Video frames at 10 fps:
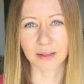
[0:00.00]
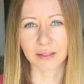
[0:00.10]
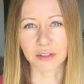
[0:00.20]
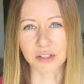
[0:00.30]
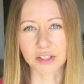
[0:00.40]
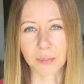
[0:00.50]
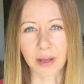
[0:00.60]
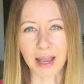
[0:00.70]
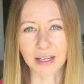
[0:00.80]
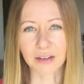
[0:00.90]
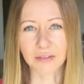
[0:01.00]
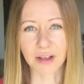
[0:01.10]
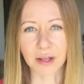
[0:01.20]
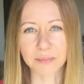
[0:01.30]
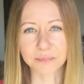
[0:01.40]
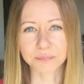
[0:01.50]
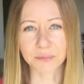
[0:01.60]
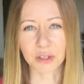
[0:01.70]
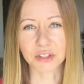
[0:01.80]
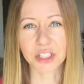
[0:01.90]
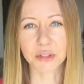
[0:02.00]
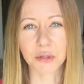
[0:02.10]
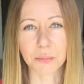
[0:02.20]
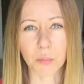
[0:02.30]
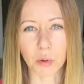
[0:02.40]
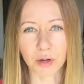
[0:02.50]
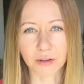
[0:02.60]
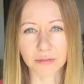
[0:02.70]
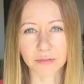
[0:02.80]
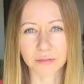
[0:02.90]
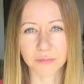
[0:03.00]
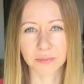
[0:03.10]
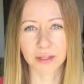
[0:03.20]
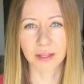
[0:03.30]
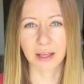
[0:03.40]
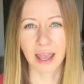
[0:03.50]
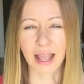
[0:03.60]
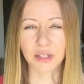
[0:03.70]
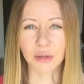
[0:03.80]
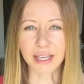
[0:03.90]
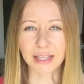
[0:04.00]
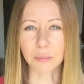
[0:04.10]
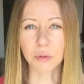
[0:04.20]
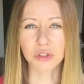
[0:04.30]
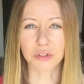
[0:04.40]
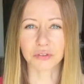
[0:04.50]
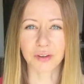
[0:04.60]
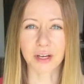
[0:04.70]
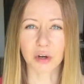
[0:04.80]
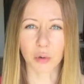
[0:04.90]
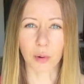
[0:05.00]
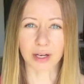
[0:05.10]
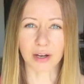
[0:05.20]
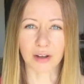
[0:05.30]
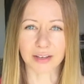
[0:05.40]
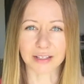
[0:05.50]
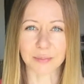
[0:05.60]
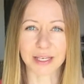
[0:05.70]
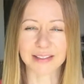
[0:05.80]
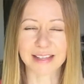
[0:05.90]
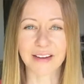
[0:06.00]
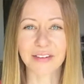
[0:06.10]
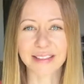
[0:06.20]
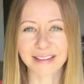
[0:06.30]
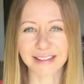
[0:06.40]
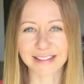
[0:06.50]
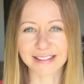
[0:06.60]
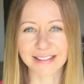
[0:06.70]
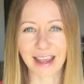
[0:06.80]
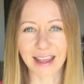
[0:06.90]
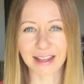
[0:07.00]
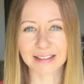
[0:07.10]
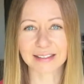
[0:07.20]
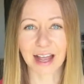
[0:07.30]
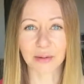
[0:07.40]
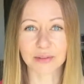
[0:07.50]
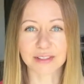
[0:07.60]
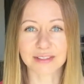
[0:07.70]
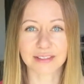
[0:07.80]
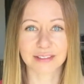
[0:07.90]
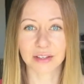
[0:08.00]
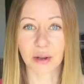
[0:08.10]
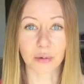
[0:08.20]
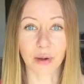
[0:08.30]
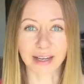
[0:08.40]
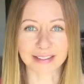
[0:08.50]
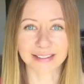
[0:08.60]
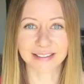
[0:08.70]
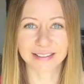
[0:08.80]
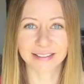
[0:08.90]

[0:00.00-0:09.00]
There's some kind of ulterior motive. And you can't put your finger quite on it because everything they say sounds great.